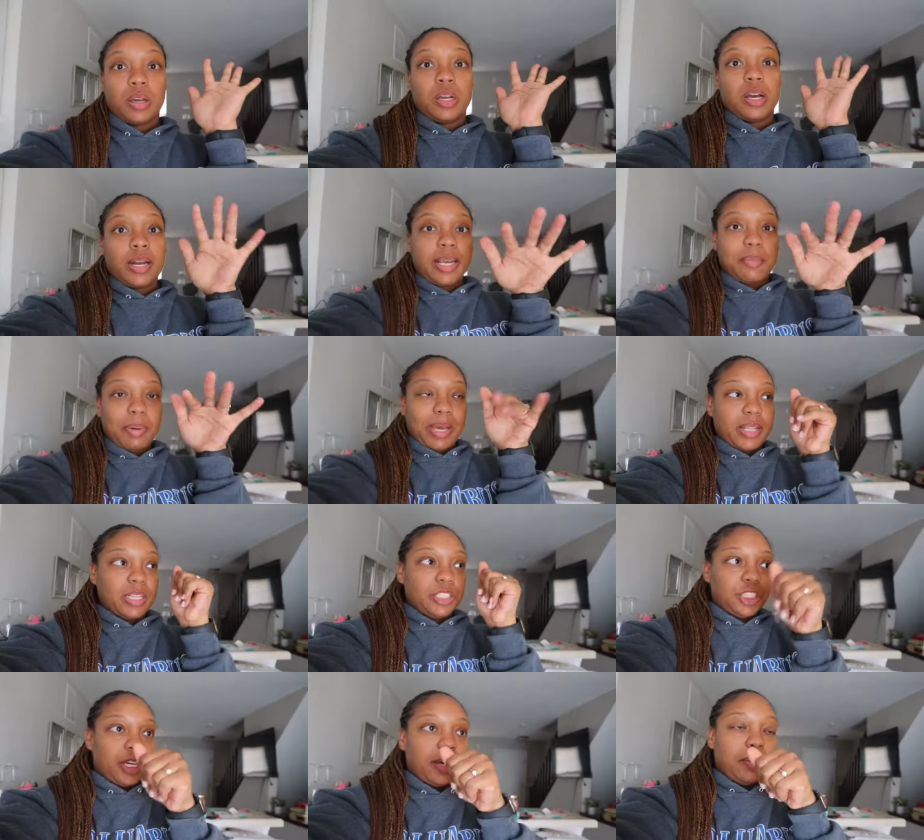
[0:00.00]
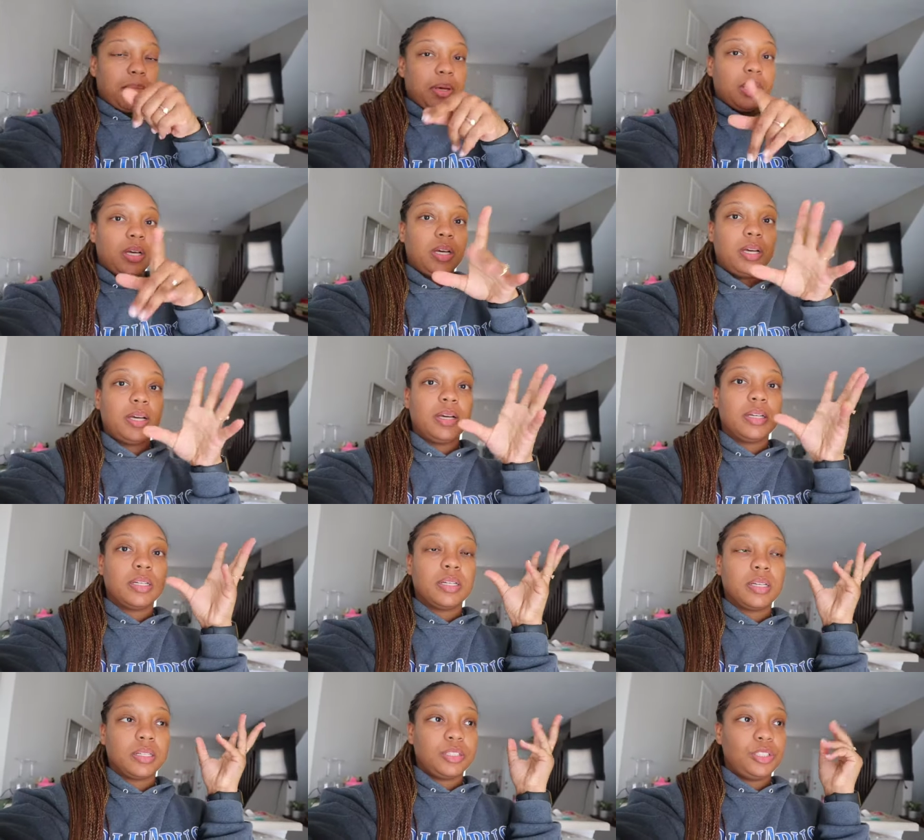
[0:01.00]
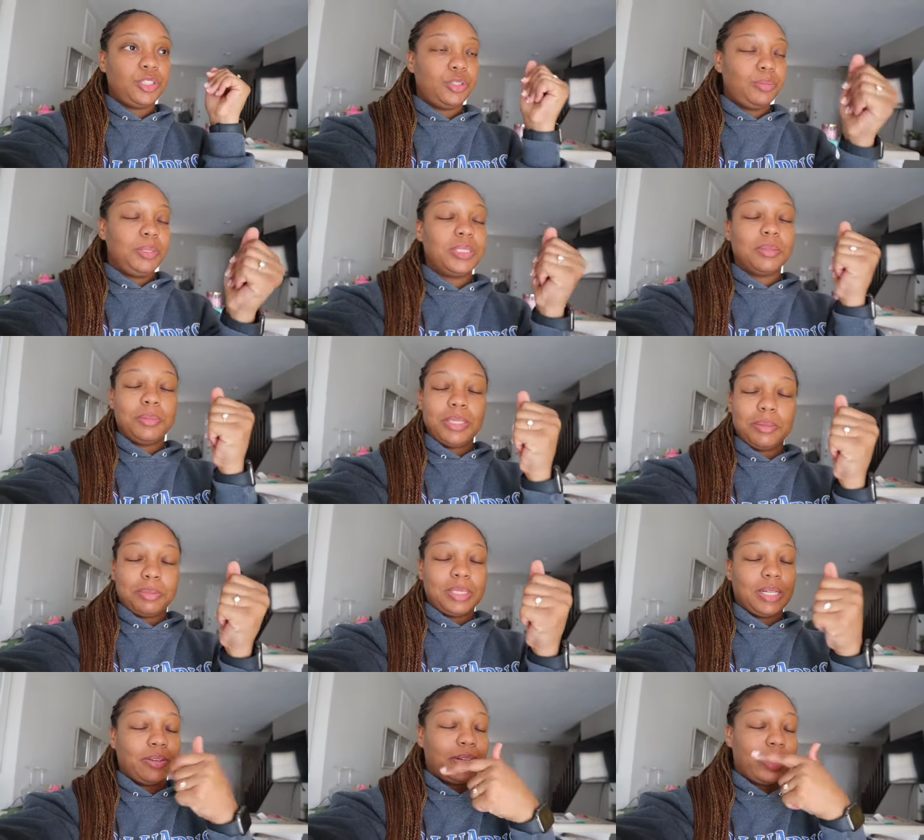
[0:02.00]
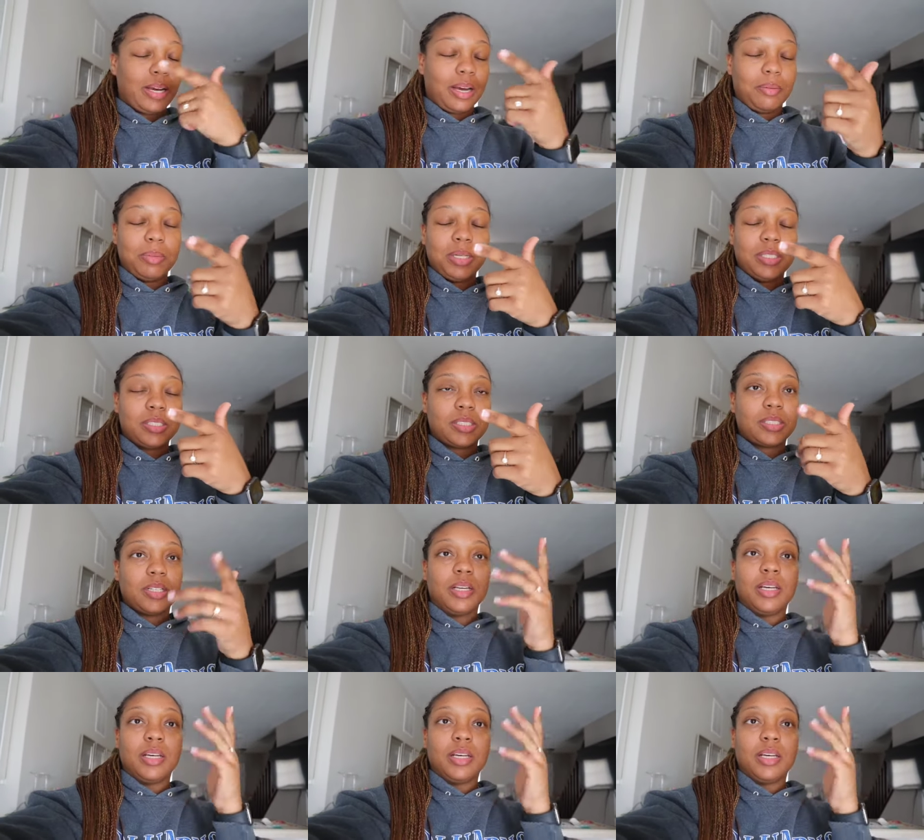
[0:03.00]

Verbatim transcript: gonna get back in the gym. Shoot me some tips down in the comments.